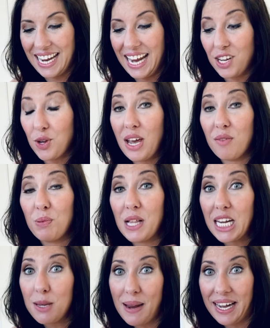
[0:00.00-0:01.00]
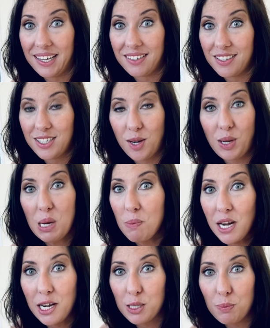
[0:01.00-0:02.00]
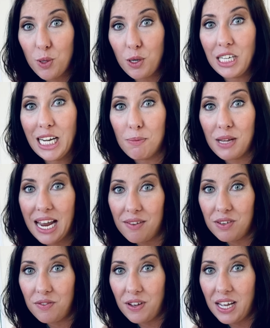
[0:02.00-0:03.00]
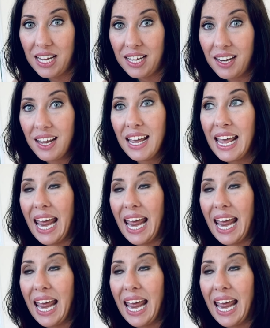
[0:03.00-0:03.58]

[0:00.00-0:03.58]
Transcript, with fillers: And you have plenty of paint. So keep on exploring, keep on having fun,